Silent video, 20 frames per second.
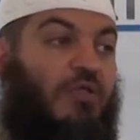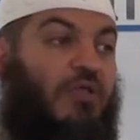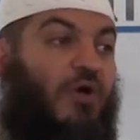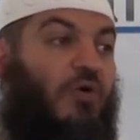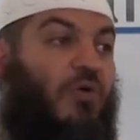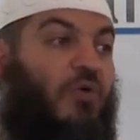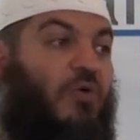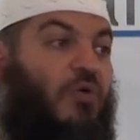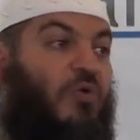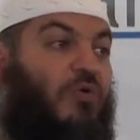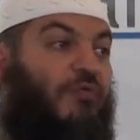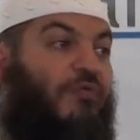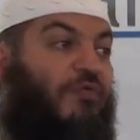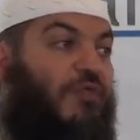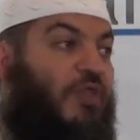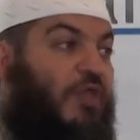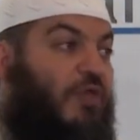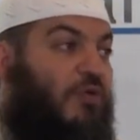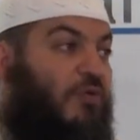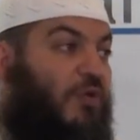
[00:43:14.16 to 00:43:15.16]
The whole
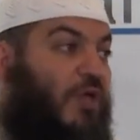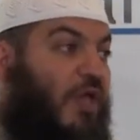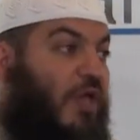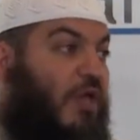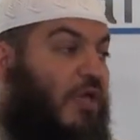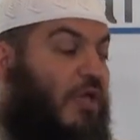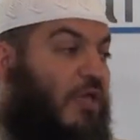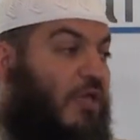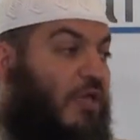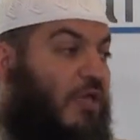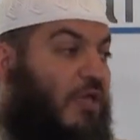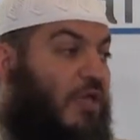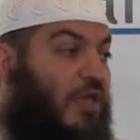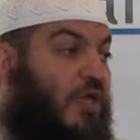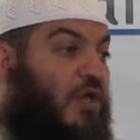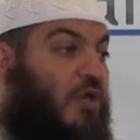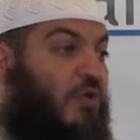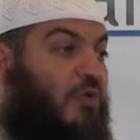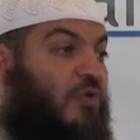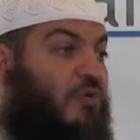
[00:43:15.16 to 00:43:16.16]
of the UK,
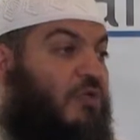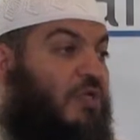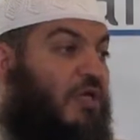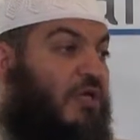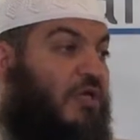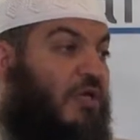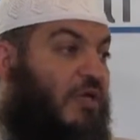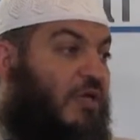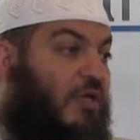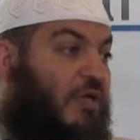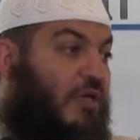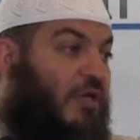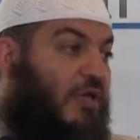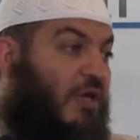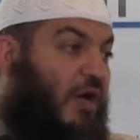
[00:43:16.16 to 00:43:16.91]
including